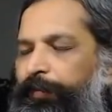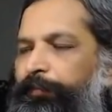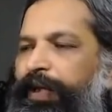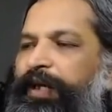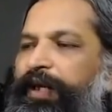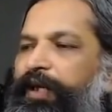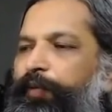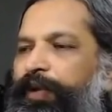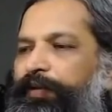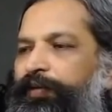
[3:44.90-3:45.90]

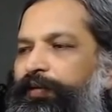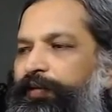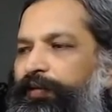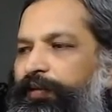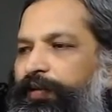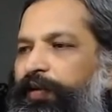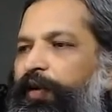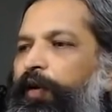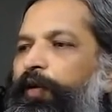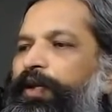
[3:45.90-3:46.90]
beginning with
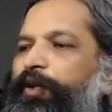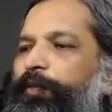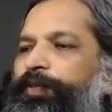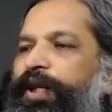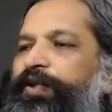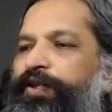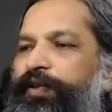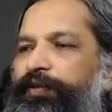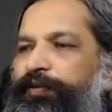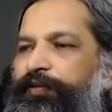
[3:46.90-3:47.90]
all the
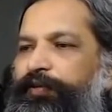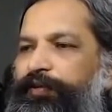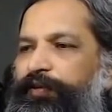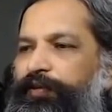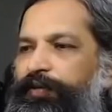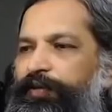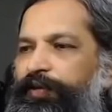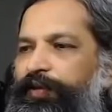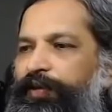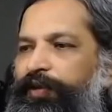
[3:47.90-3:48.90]
objections
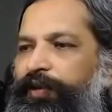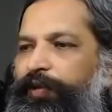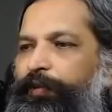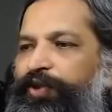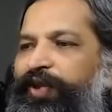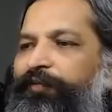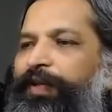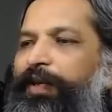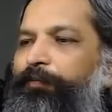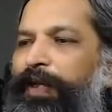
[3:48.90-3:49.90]
which have
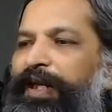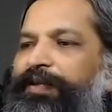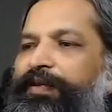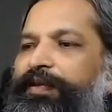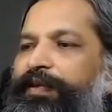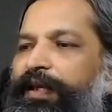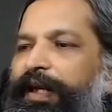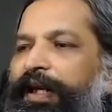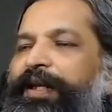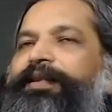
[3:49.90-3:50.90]
been placed
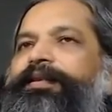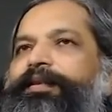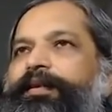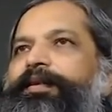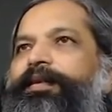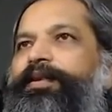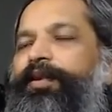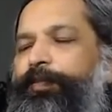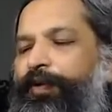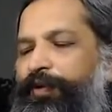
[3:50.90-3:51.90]
against
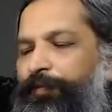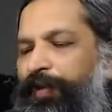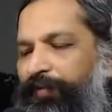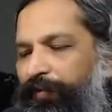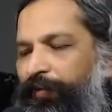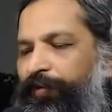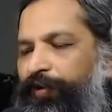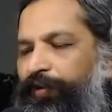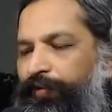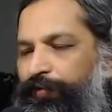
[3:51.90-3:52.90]
such a possible
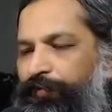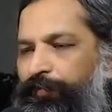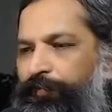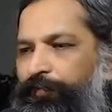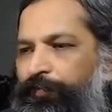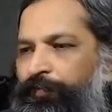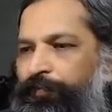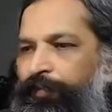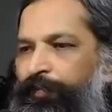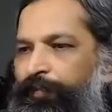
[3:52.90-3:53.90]
evolution,
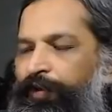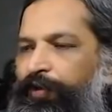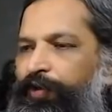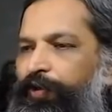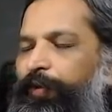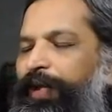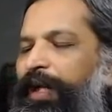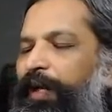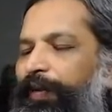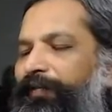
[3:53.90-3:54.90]
showing
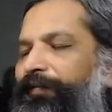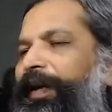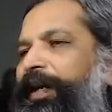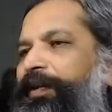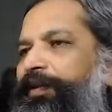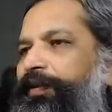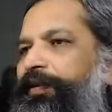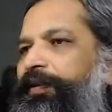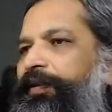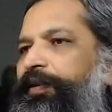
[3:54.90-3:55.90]
how in fact
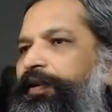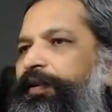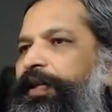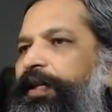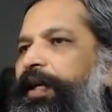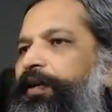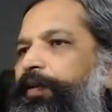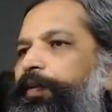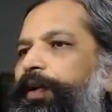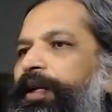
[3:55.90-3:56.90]
there are
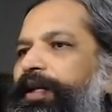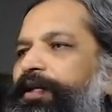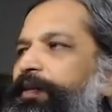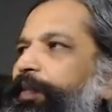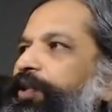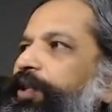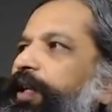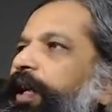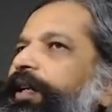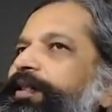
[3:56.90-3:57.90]
only
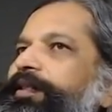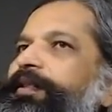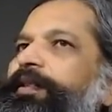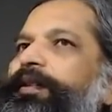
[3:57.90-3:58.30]
specialized